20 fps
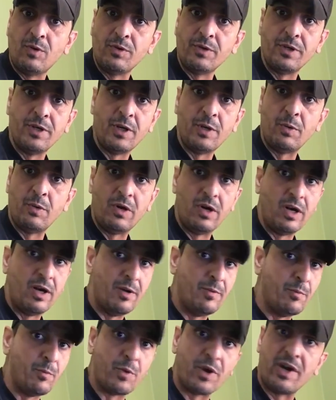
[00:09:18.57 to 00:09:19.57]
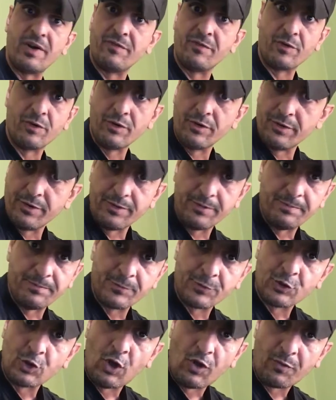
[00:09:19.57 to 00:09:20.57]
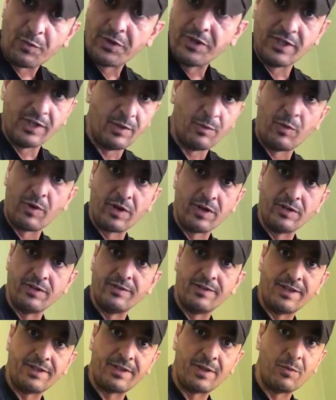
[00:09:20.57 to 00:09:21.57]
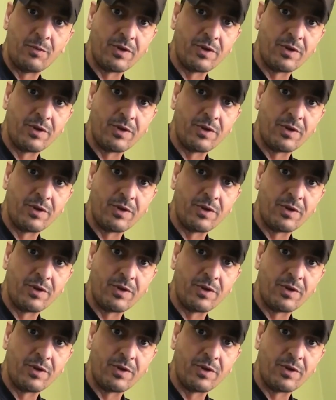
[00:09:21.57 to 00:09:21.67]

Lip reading: whatever software they want to